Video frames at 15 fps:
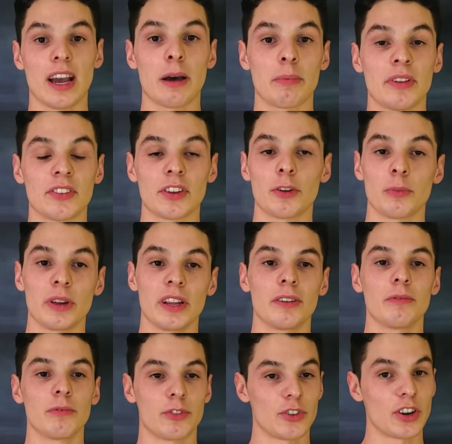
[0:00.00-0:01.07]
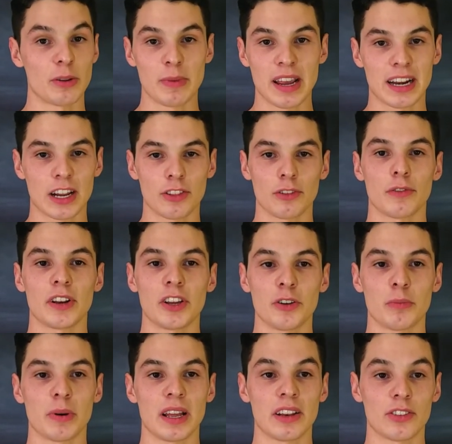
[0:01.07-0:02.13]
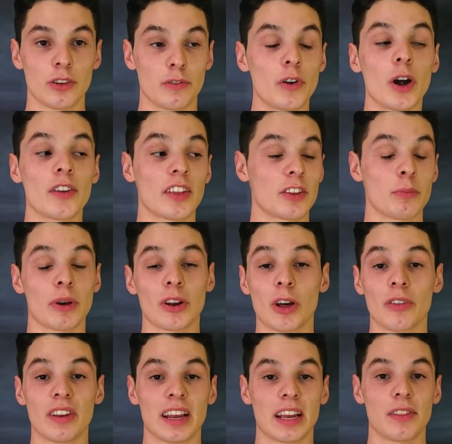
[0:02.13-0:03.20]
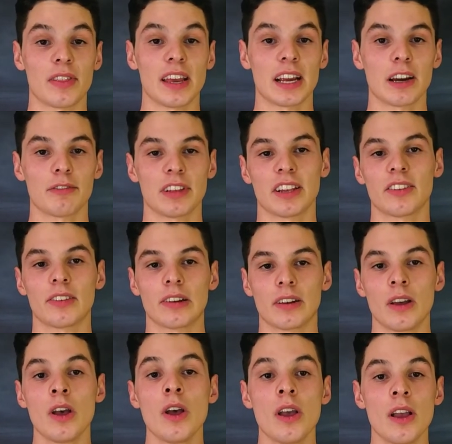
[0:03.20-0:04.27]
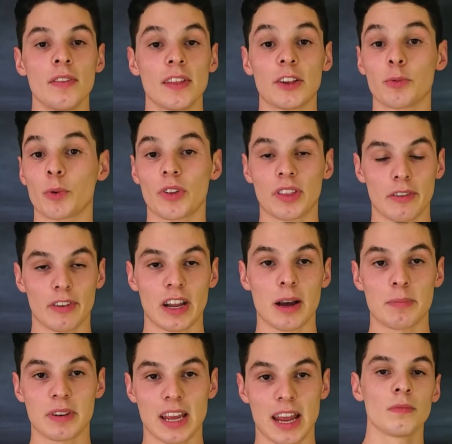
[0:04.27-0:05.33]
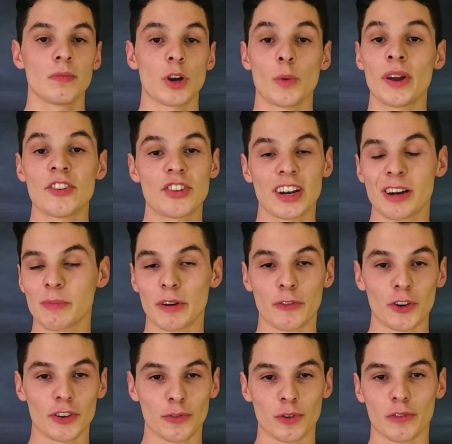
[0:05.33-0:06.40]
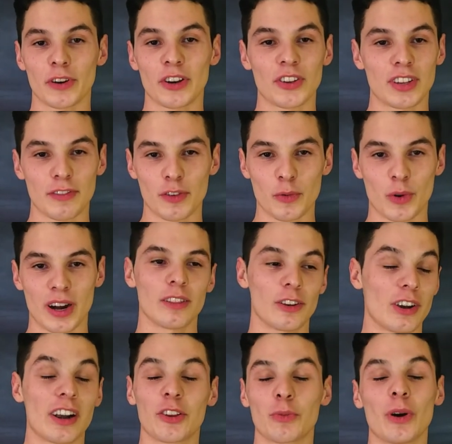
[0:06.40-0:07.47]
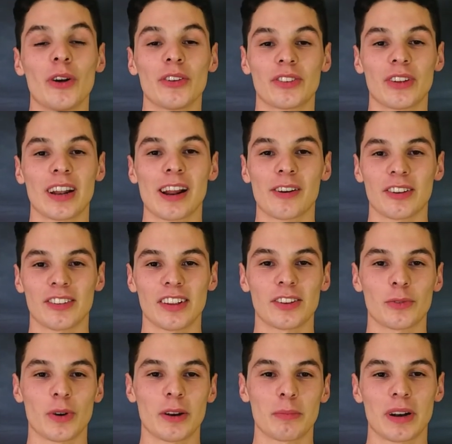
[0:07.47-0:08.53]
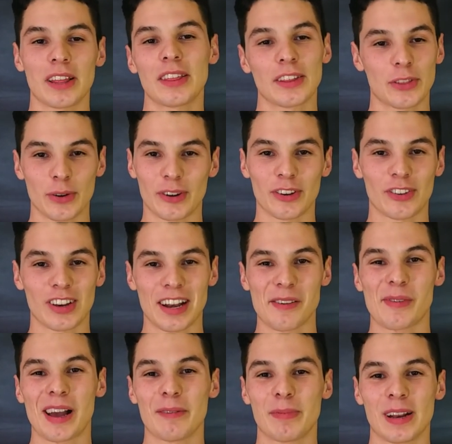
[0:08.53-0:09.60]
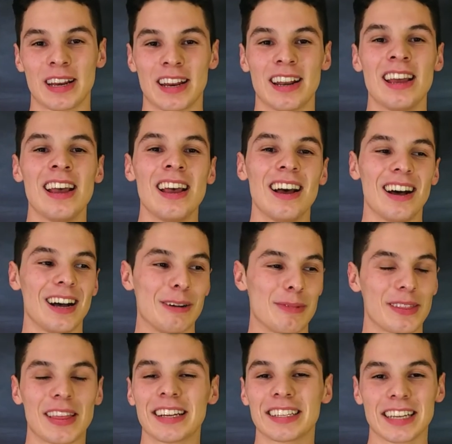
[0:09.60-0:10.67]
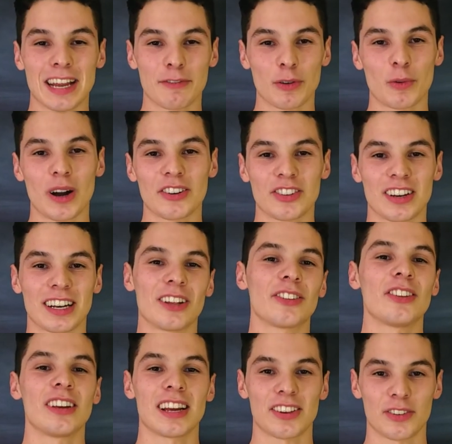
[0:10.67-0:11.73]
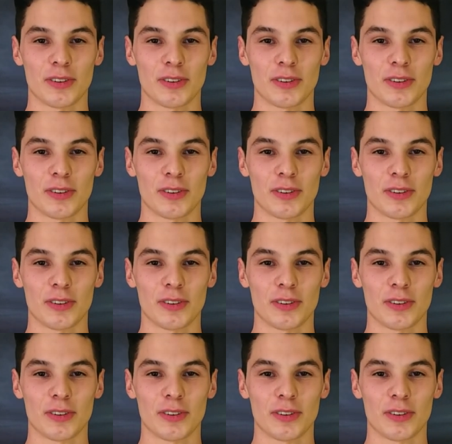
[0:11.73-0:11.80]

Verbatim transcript: happens, I'll be sure to make another video. But so far, that's about all that I can think of that's uh, that's worthy of an update. Go ahead and check out my first four videos if you want. They're not as well as thought out as this one, but I think they're interesting in my opinion. Uh, but thanks again for watching, and I'll see you guys